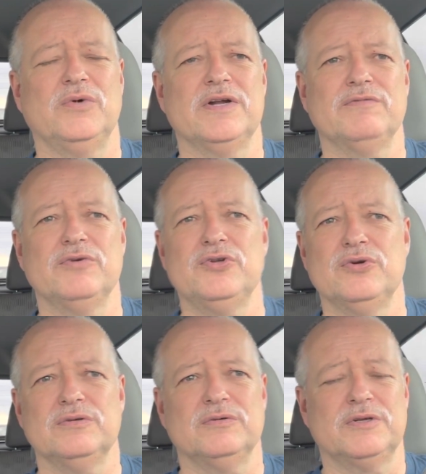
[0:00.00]
whatever it
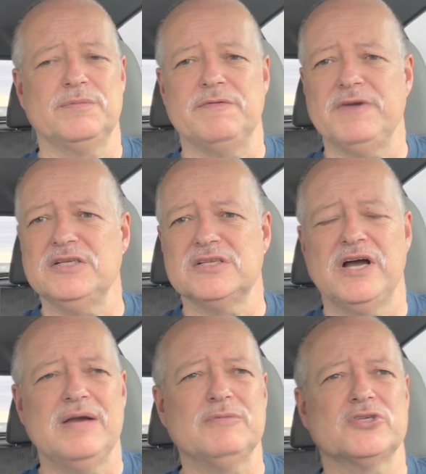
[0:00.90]
could be
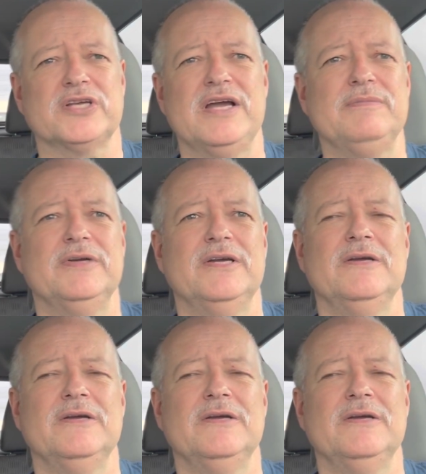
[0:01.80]
FaceTime or Skype.